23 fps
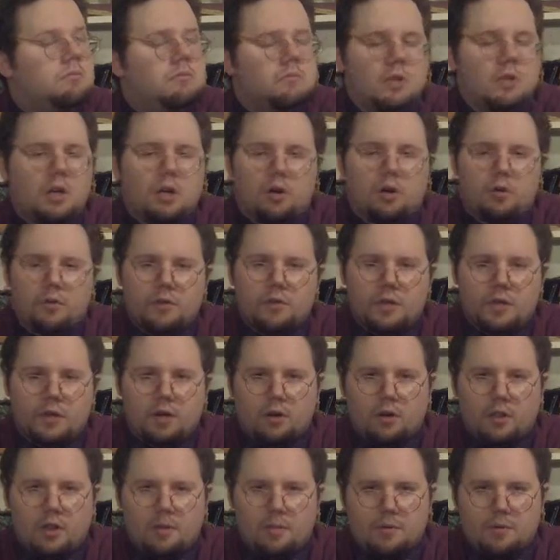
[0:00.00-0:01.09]
I don't know if you can hear
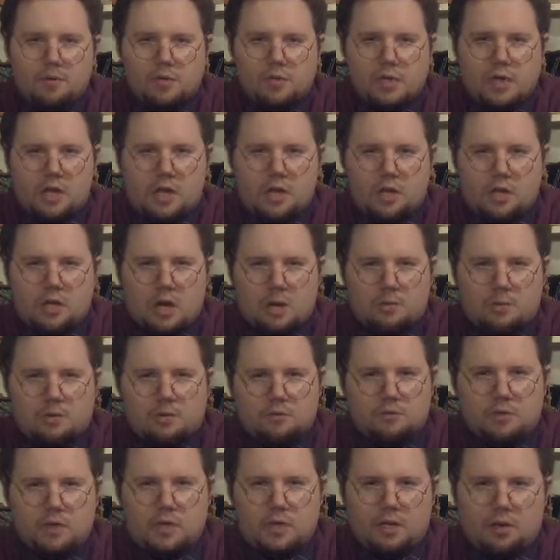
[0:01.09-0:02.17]
that, but there's a helicopter
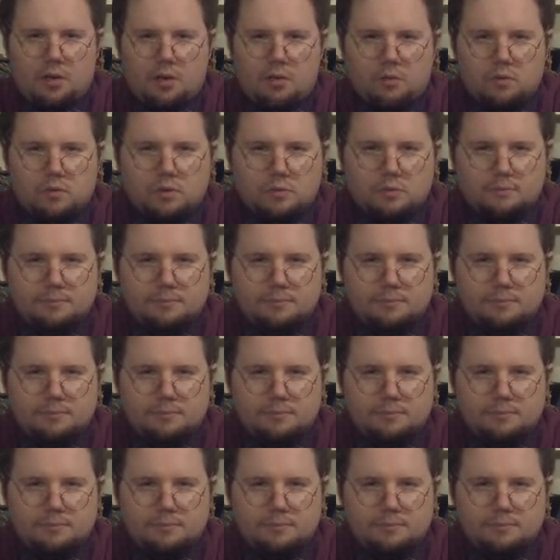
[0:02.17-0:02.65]
flying over.